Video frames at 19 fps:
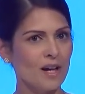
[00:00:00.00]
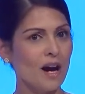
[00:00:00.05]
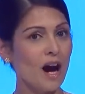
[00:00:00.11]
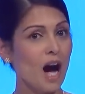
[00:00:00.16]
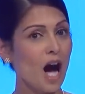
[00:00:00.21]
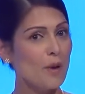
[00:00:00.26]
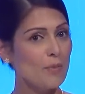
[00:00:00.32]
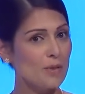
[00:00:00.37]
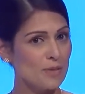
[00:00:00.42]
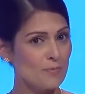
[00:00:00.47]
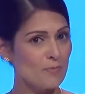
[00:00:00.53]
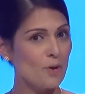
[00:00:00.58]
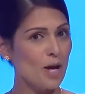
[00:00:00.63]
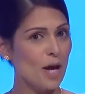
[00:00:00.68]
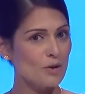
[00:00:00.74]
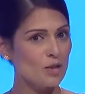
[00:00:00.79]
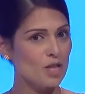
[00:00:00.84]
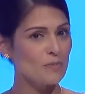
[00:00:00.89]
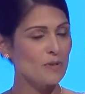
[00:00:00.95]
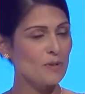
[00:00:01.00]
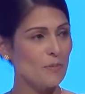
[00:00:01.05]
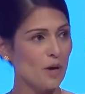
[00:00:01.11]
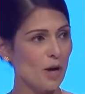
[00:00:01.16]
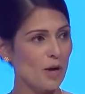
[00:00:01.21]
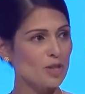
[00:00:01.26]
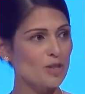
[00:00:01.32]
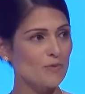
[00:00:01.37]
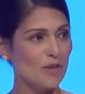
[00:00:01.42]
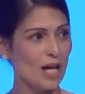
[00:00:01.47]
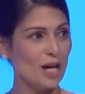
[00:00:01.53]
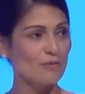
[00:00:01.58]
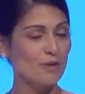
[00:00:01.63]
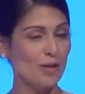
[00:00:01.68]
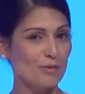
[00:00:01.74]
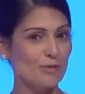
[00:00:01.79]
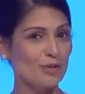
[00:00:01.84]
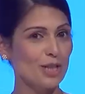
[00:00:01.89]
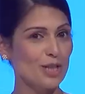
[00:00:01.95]
I was proud to be part of that
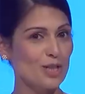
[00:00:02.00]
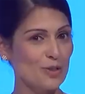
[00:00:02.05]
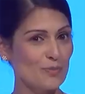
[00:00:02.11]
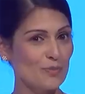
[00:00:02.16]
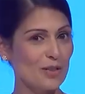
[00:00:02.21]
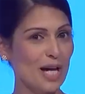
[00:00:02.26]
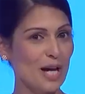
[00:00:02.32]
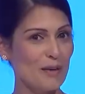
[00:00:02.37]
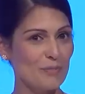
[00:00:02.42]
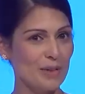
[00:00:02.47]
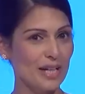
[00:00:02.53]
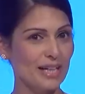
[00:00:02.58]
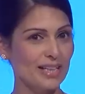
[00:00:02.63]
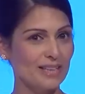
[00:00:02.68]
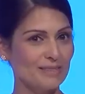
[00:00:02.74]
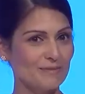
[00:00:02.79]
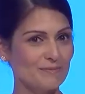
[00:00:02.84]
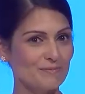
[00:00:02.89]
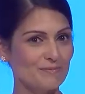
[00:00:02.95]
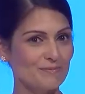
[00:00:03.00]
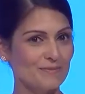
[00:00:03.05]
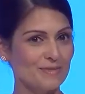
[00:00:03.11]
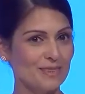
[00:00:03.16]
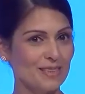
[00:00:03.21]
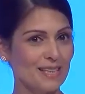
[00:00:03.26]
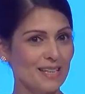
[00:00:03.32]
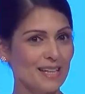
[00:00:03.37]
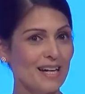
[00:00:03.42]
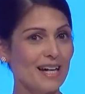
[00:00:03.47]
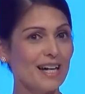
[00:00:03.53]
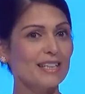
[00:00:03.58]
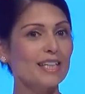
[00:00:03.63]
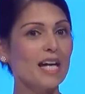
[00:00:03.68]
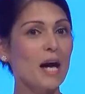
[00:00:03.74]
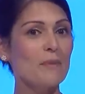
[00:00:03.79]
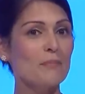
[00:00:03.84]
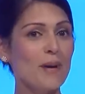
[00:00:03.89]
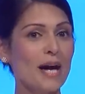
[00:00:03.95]
referendum campaign, a
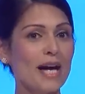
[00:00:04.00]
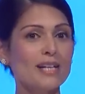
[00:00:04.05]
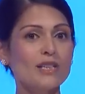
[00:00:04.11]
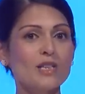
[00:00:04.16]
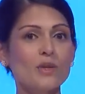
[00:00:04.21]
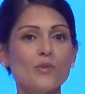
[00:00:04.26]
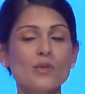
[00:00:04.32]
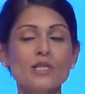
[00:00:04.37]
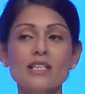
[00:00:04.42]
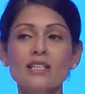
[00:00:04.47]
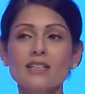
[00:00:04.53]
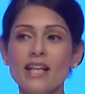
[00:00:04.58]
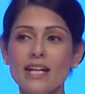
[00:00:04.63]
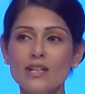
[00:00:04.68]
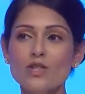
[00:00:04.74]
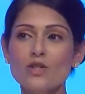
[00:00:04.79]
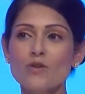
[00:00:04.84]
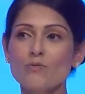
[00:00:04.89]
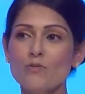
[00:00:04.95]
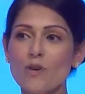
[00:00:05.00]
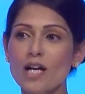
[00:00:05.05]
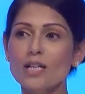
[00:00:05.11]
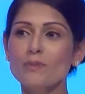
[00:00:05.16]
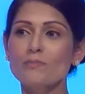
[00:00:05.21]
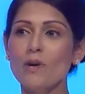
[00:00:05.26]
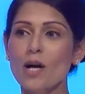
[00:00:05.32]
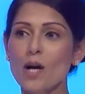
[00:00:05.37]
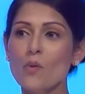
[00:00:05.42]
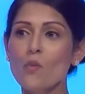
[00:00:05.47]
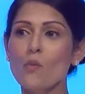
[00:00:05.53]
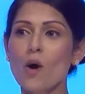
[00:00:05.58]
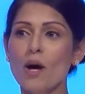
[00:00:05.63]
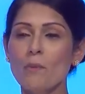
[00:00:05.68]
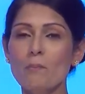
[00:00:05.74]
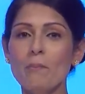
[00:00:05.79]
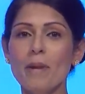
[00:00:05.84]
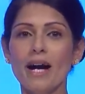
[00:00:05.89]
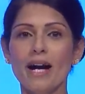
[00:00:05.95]
campaign that was electrified by
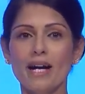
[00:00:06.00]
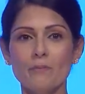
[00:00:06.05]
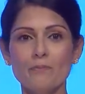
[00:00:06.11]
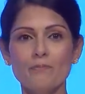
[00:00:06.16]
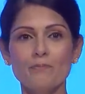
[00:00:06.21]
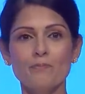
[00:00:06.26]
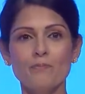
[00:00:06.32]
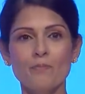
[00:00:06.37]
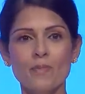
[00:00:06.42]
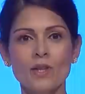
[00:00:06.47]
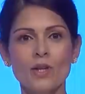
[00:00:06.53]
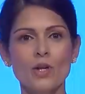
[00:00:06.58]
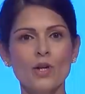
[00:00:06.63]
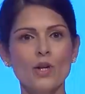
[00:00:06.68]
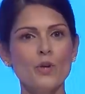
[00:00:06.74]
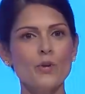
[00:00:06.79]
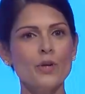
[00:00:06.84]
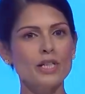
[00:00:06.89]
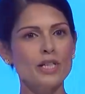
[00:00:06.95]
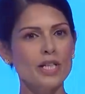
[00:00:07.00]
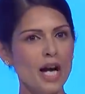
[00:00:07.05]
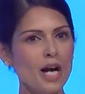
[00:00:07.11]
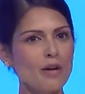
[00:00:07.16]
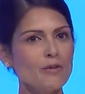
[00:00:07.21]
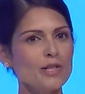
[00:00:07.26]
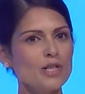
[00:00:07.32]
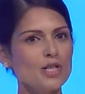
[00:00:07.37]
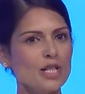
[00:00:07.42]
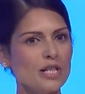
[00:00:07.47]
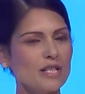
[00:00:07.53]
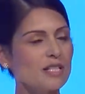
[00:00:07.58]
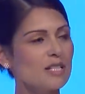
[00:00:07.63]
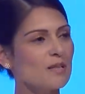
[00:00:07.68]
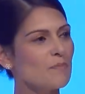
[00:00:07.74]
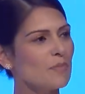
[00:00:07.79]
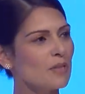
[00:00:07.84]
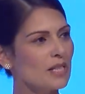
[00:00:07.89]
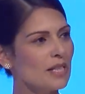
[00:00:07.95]
one man, who encouraged us to
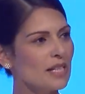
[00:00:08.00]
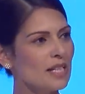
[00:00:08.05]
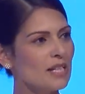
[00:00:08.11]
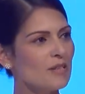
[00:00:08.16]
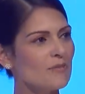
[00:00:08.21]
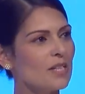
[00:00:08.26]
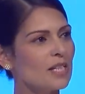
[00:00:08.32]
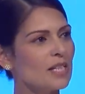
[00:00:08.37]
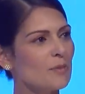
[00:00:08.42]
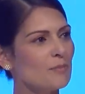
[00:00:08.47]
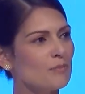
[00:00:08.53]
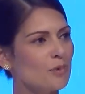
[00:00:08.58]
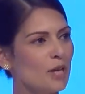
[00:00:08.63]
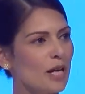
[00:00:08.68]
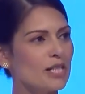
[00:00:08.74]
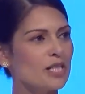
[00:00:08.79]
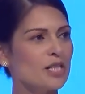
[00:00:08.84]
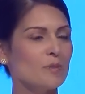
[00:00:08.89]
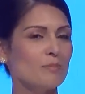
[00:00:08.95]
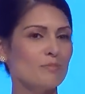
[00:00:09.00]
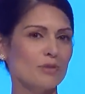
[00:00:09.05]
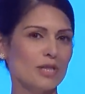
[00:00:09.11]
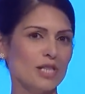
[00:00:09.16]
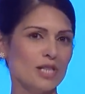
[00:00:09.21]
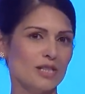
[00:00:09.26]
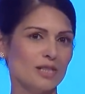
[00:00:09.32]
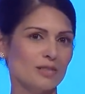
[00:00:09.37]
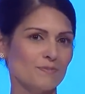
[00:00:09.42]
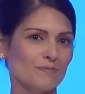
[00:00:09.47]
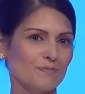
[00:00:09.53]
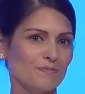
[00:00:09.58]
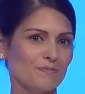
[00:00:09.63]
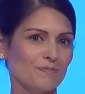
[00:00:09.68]
believe in a brighter Britain.